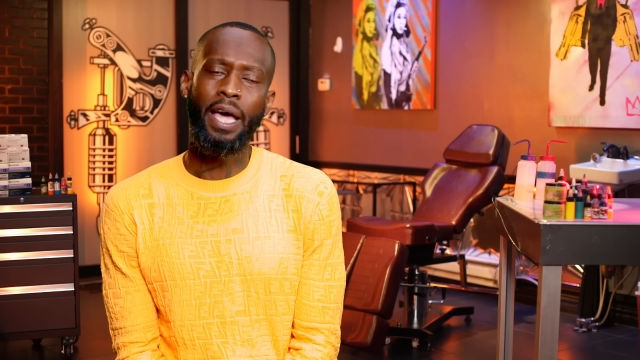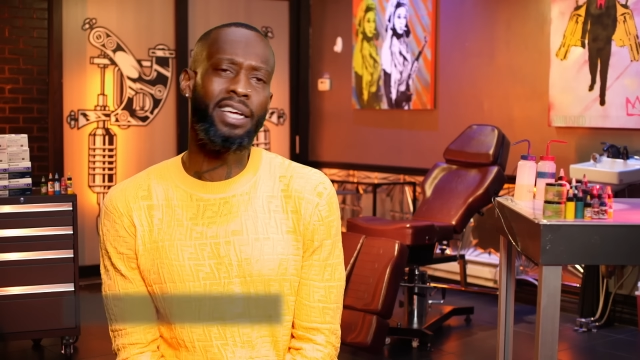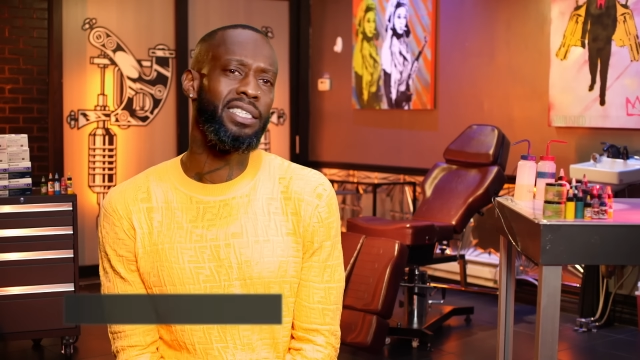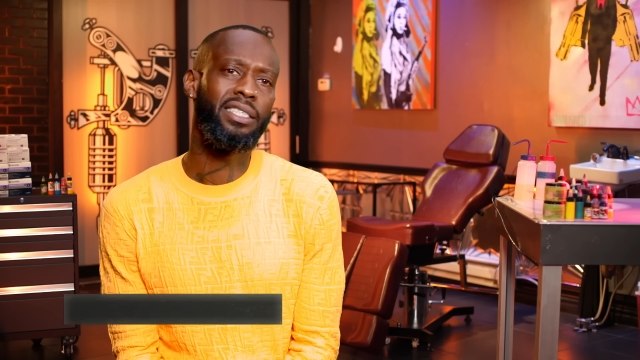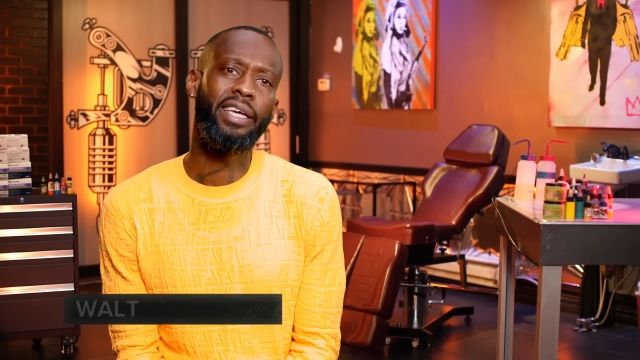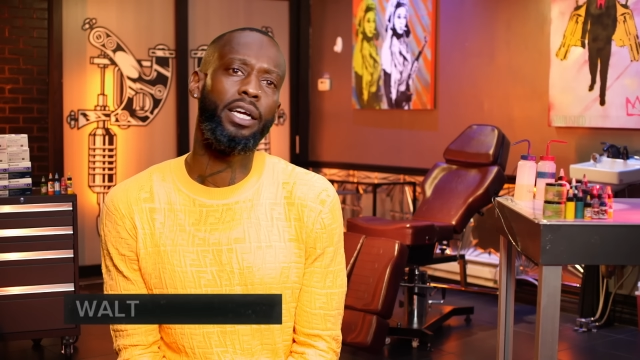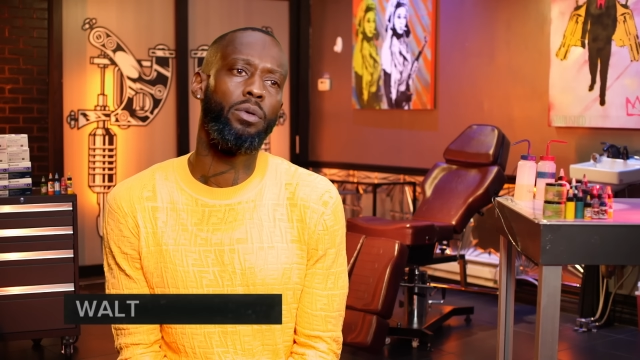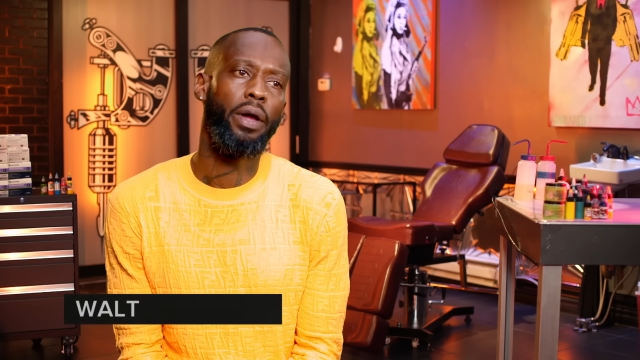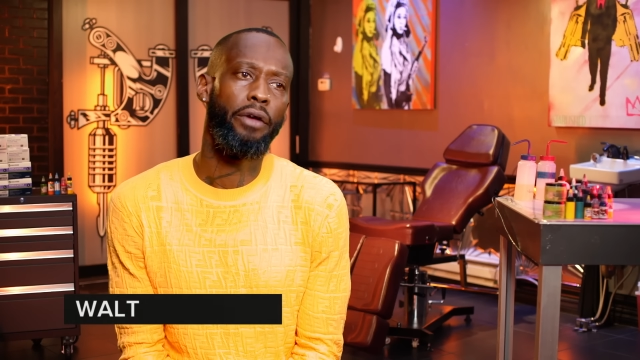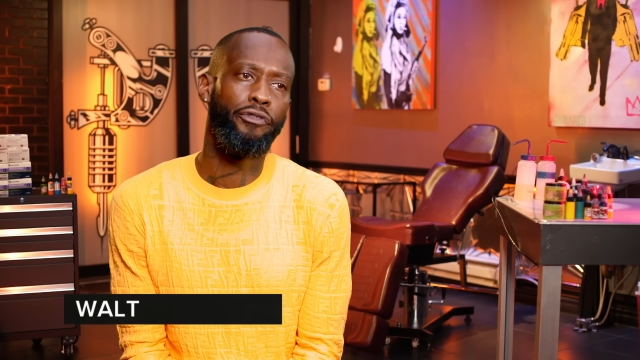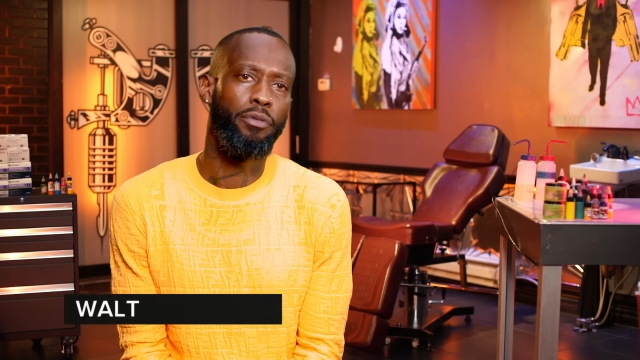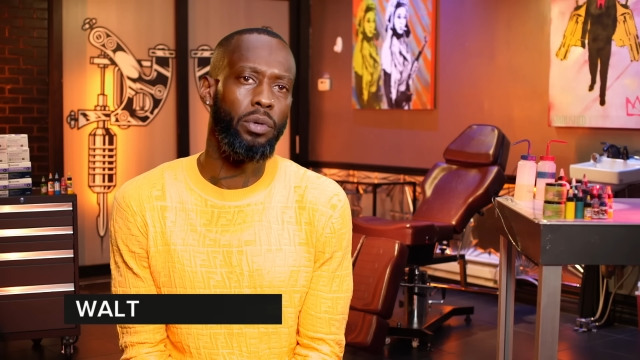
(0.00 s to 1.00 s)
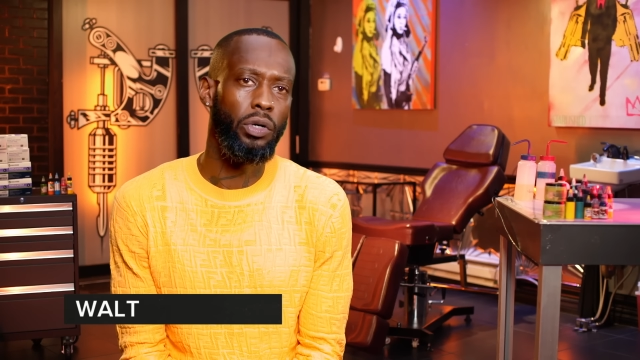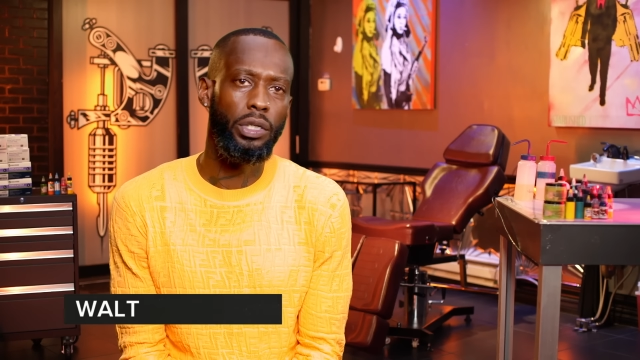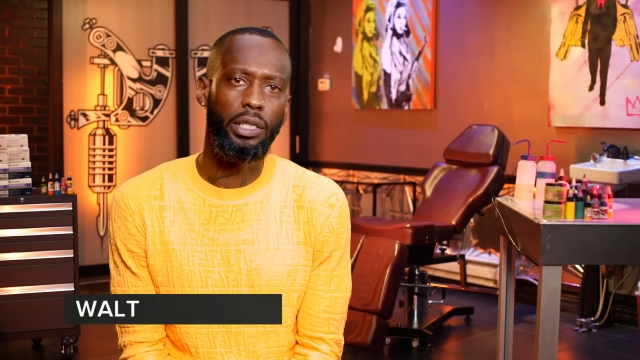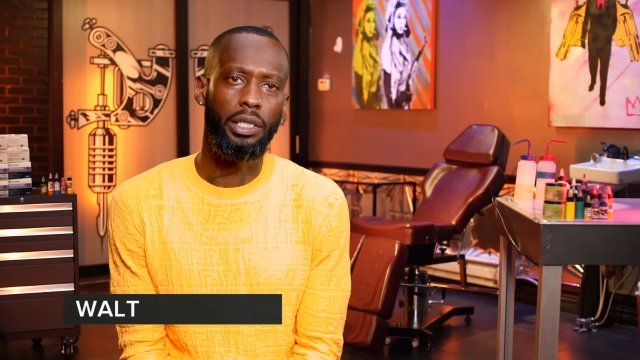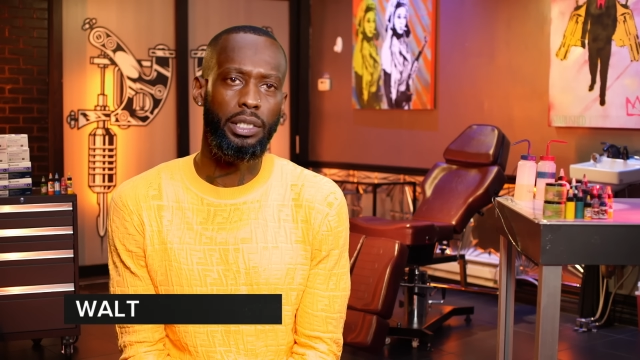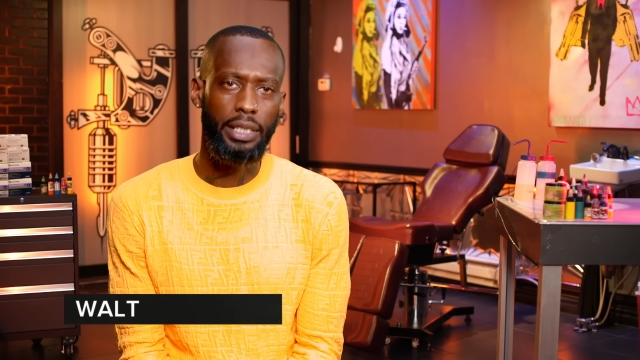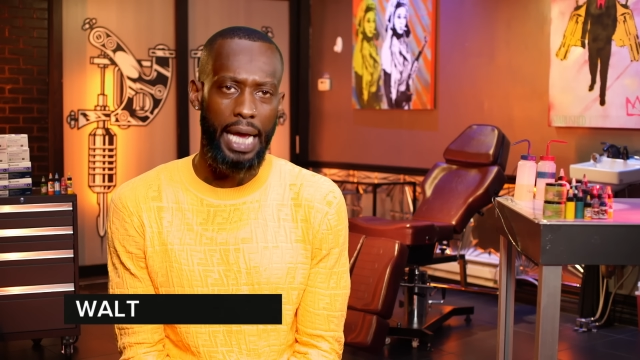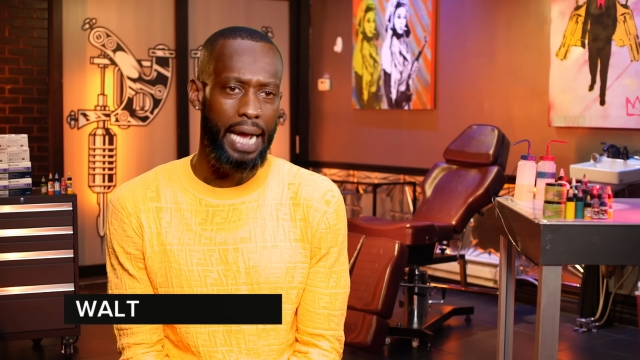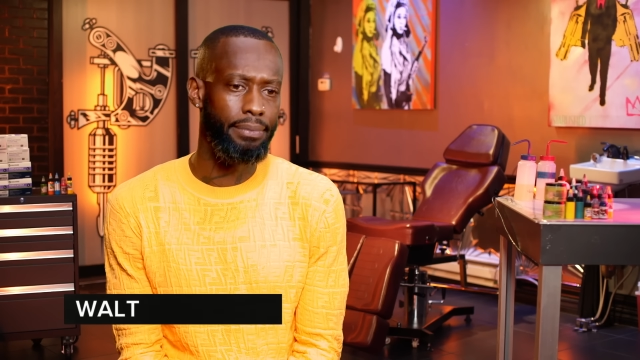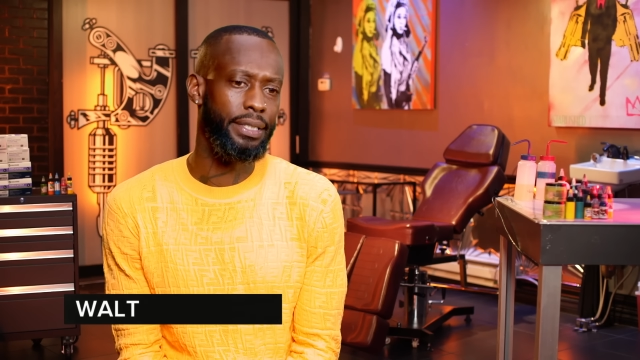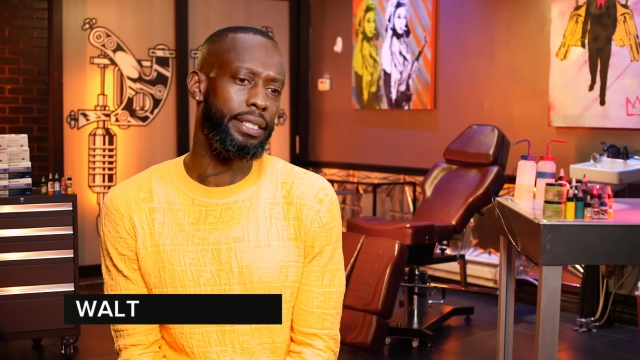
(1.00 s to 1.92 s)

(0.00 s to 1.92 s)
doesn't take away from all the good times,